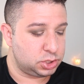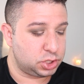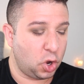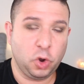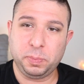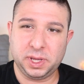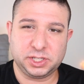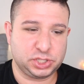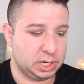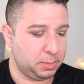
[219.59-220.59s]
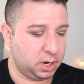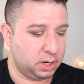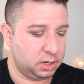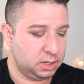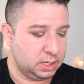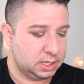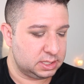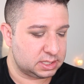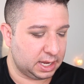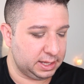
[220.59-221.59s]
taupey shimmer.
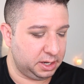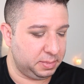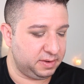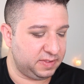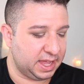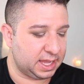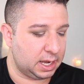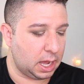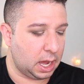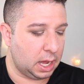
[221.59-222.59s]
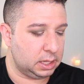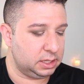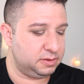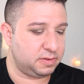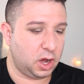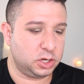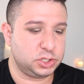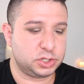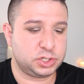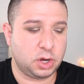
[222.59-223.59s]
It's got a little bit of like an olive
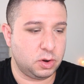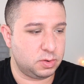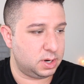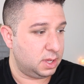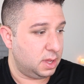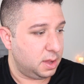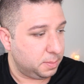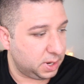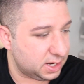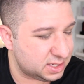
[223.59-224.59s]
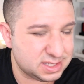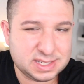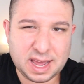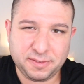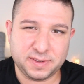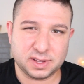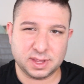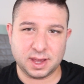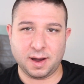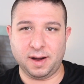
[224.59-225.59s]
undertone, but it is
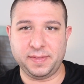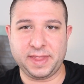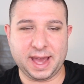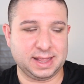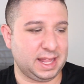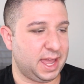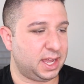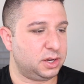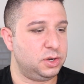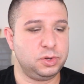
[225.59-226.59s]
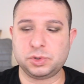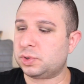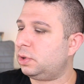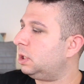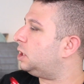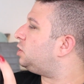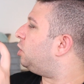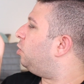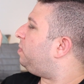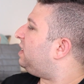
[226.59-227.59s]
definitely on that like neutral
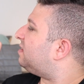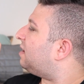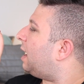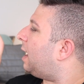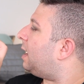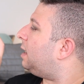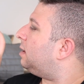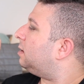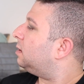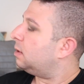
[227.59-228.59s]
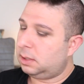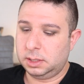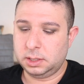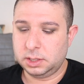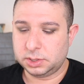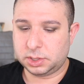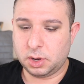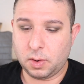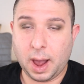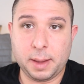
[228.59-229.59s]
taupey side.
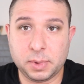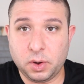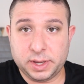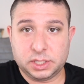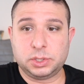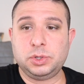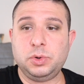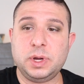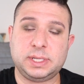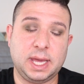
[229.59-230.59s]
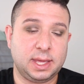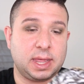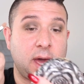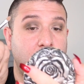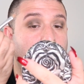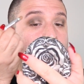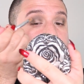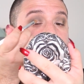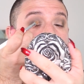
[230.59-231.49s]
So I'm going to take that on the